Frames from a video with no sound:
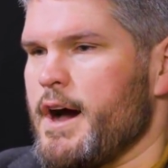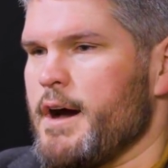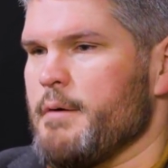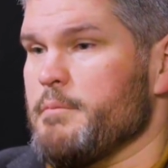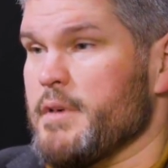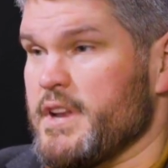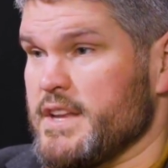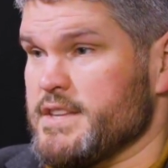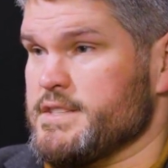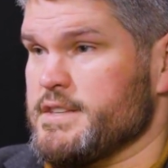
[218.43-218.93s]

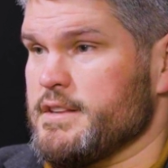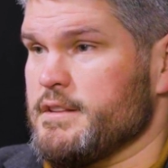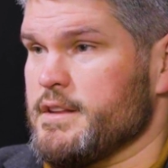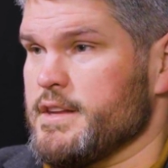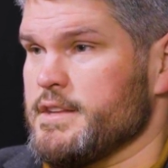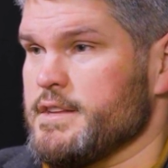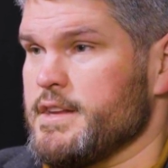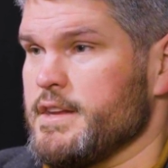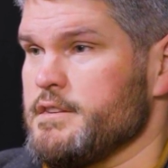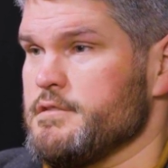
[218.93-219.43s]
but it still
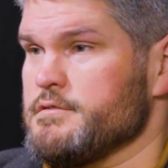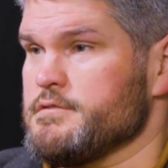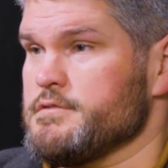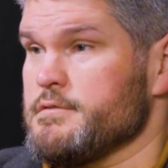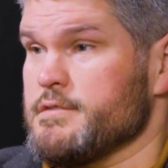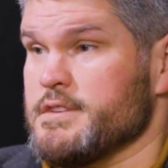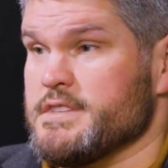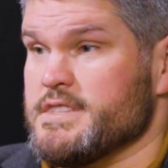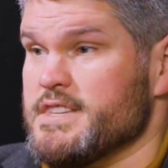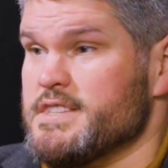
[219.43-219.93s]
continues
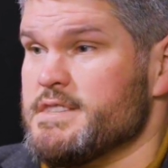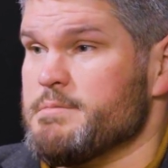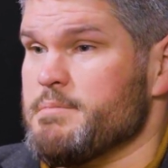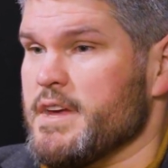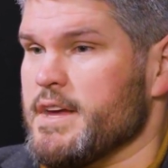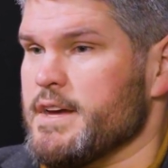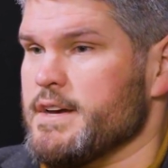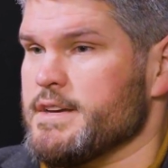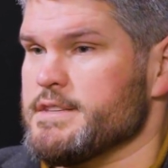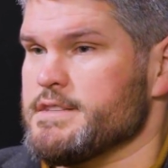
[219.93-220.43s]
to exist
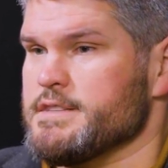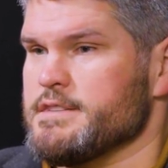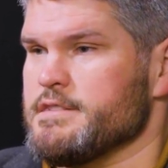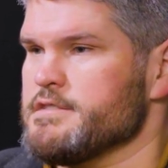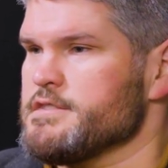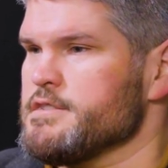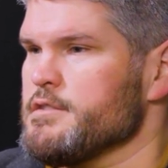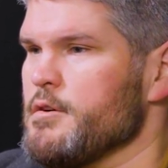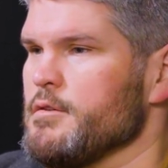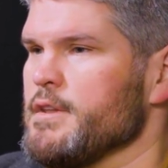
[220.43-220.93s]
because
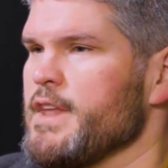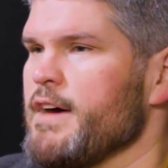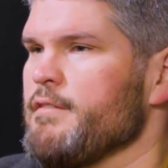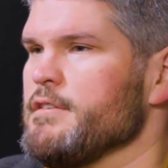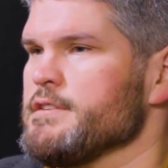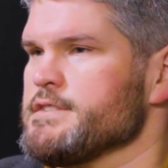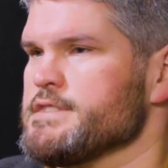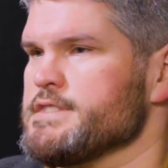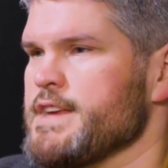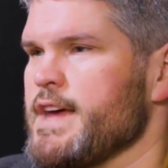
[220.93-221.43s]
there's no
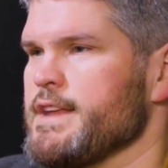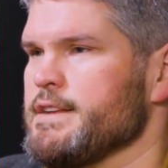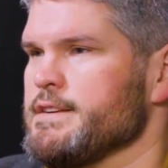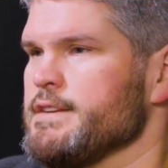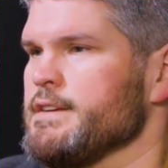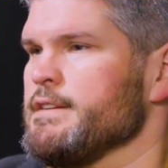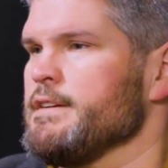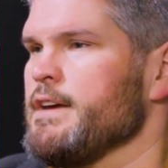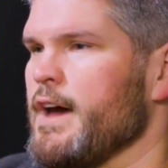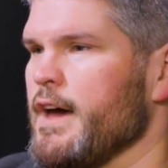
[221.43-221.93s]
level
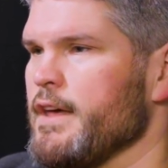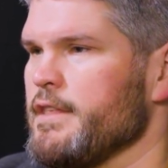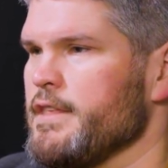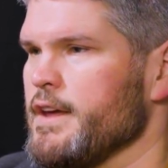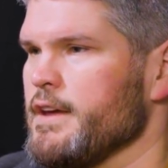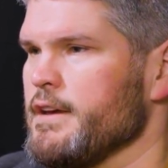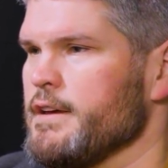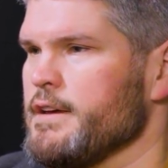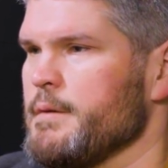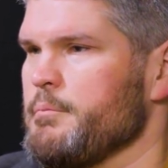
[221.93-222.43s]
set, I
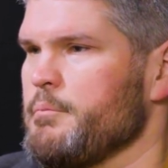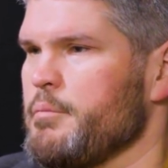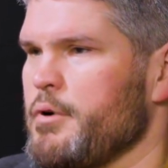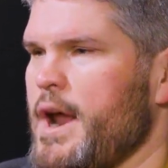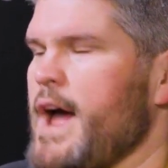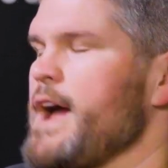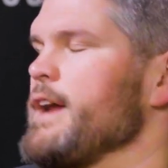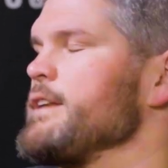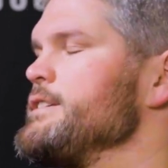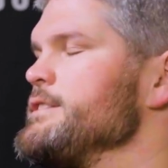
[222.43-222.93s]
think,
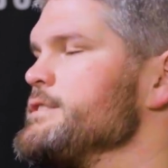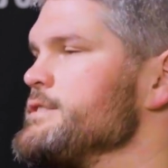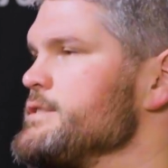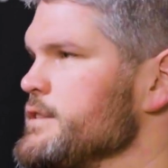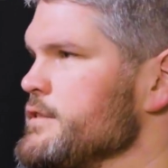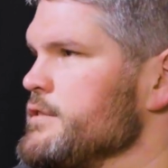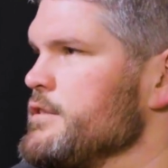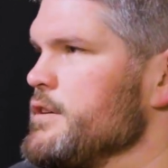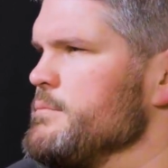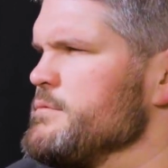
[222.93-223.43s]

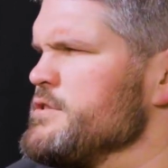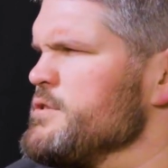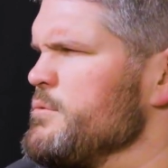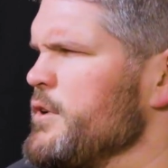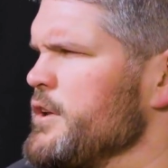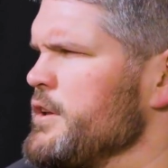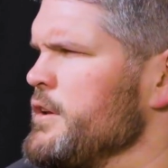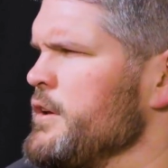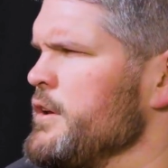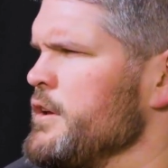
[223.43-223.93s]
practice in terms
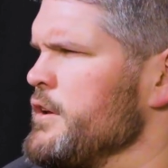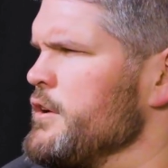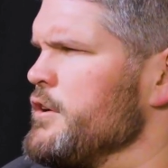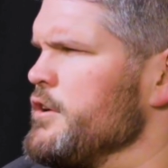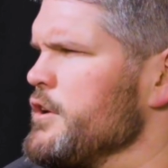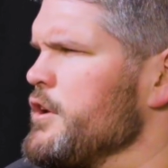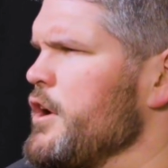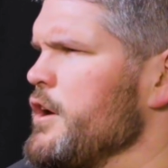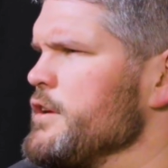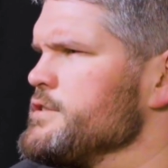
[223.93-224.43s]
of what
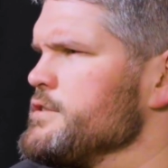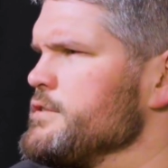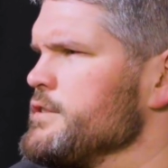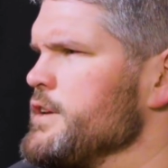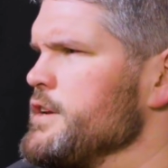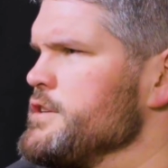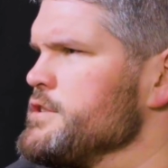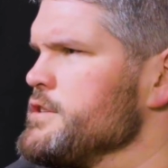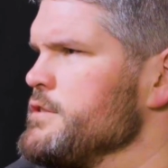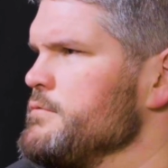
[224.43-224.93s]
good
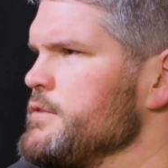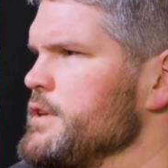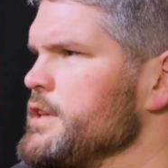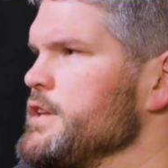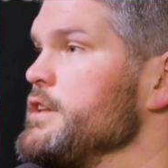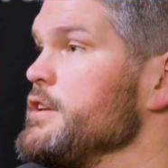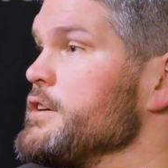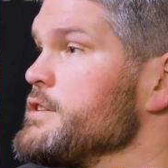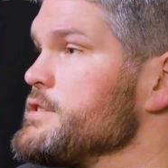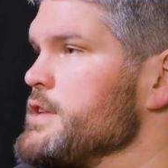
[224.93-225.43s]
consultation
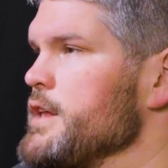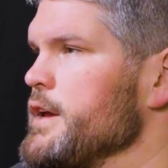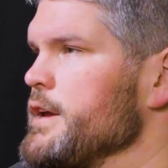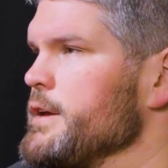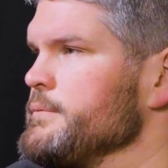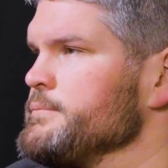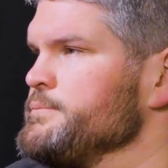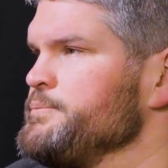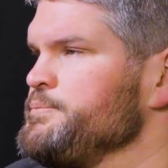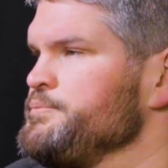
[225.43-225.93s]
really looks
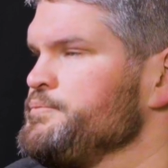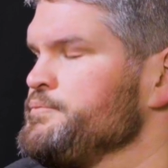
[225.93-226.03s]
like.